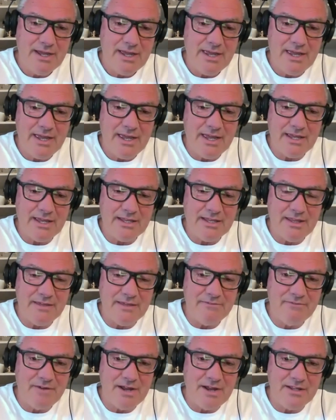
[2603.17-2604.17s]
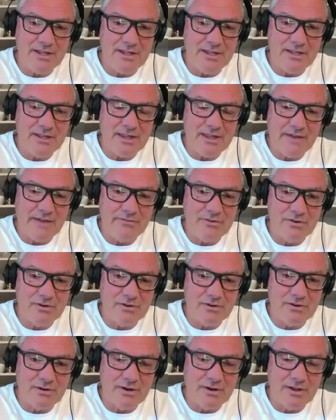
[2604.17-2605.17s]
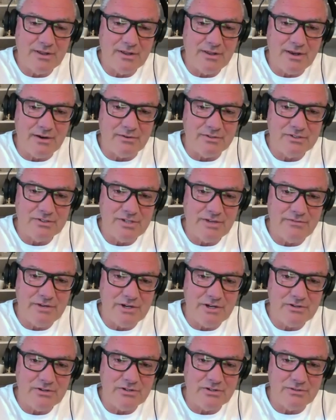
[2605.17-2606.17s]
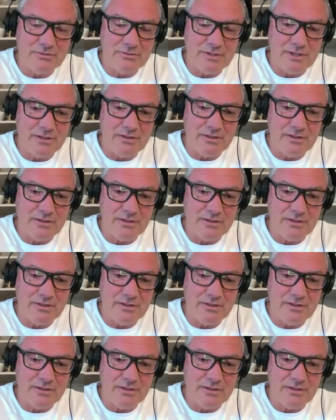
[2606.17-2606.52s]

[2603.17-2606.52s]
And they finally, after 7 years or something,